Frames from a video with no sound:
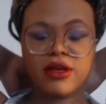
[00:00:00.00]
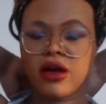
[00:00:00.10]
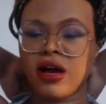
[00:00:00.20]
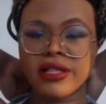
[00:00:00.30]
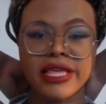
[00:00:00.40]

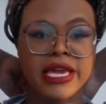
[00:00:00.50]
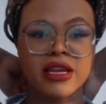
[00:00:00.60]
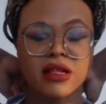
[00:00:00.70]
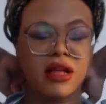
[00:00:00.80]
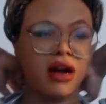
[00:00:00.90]
It's
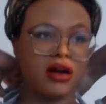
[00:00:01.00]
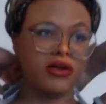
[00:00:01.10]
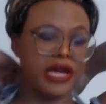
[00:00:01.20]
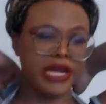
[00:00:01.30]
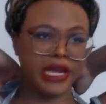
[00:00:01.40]
8
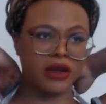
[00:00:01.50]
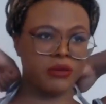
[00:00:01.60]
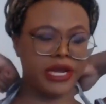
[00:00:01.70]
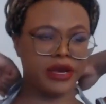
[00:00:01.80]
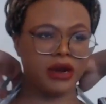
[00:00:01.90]
o'clock
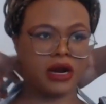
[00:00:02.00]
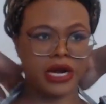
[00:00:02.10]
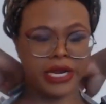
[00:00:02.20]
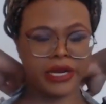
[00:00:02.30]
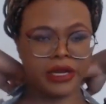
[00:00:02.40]
already. Oh my
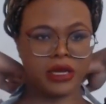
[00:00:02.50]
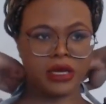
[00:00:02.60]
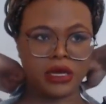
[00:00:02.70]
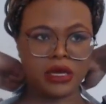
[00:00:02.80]
god.